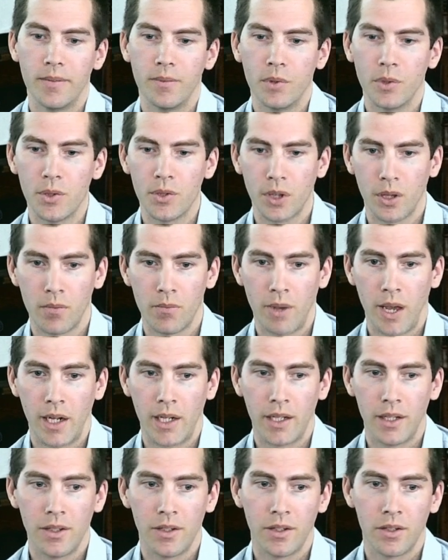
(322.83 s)
Also
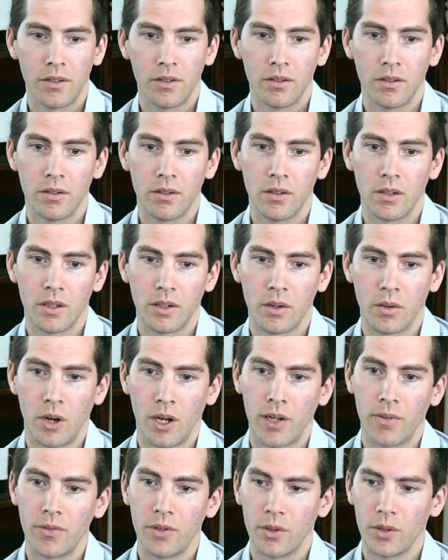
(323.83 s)
manage
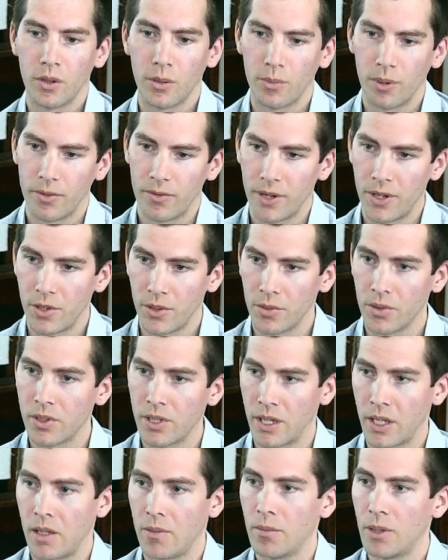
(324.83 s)
quite a few of the professional
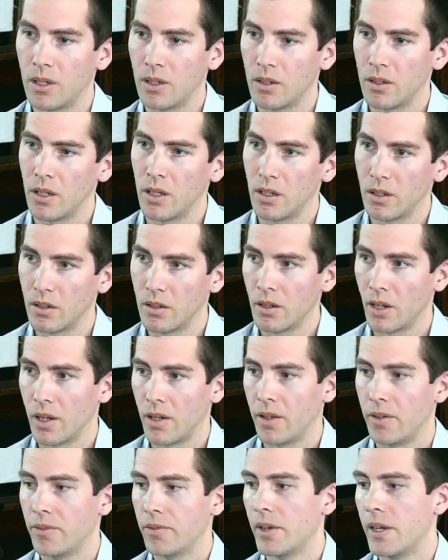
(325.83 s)
team in kind
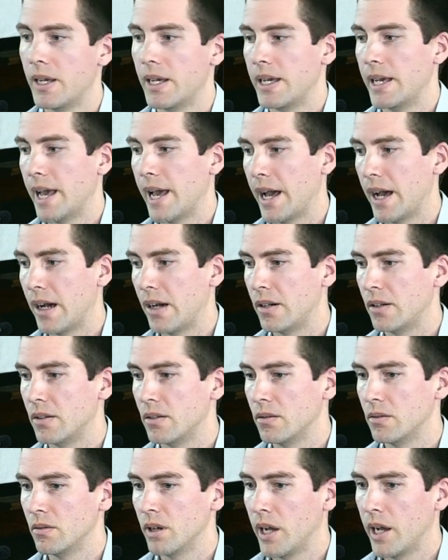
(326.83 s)
of
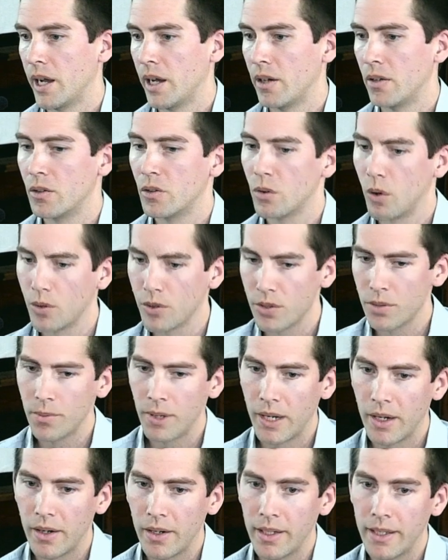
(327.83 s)
our quantum
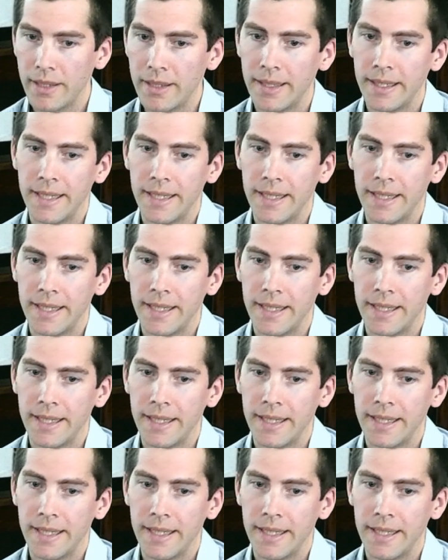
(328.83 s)
area.